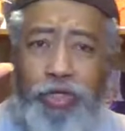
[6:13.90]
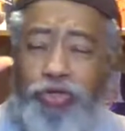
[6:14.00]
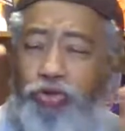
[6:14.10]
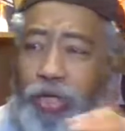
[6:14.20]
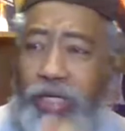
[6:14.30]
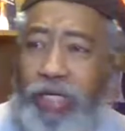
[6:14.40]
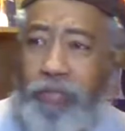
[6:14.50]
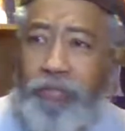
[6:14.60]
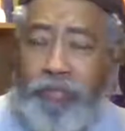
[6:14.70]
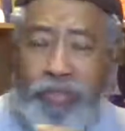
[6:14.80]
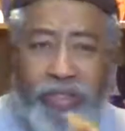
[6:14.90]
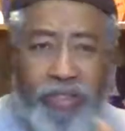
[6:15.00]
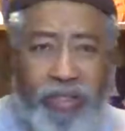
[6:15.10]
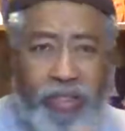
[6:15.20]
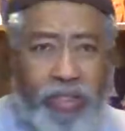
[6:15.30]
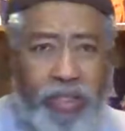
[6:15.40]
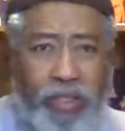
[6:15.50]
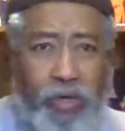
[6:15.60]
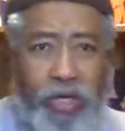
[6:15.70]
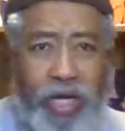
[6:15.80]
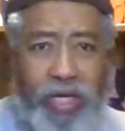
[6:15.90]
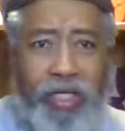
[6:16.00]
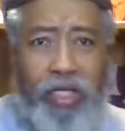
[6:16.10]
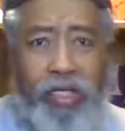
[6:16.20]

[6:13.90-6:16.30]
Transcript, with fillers: dreams, okay?